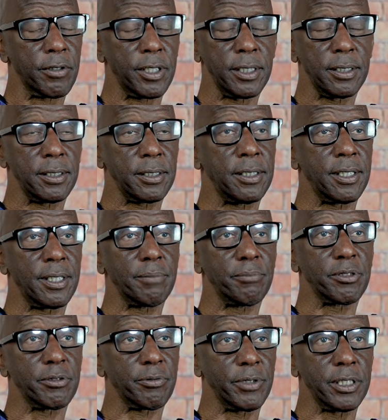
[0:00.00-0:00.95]
Crazy
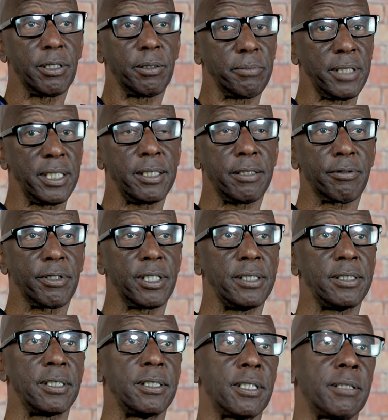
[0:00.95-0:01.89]
numbers. We're going to make
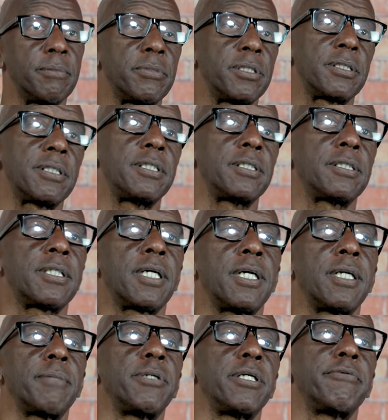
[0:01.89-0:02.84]
crazy numbers this
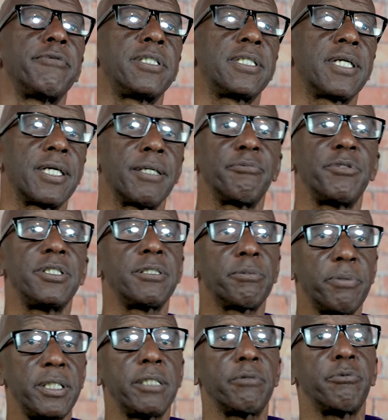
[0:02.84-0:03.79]
time. Every time we
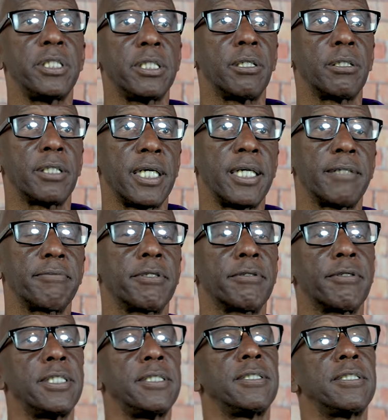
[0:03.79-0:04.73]
speak, we're going to have
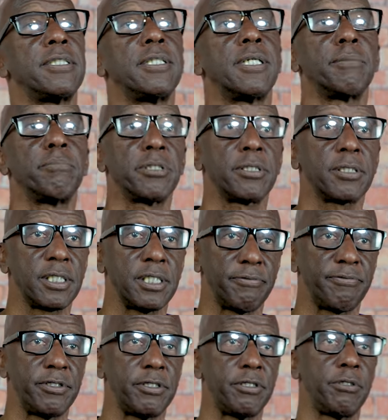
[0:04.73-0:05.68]
crazy numbers
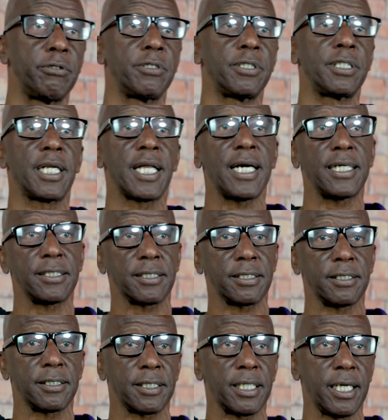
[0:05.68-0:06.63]
if you're doing likes
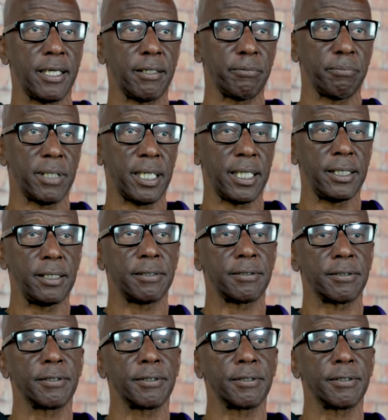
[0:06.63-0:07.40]
and sound bites.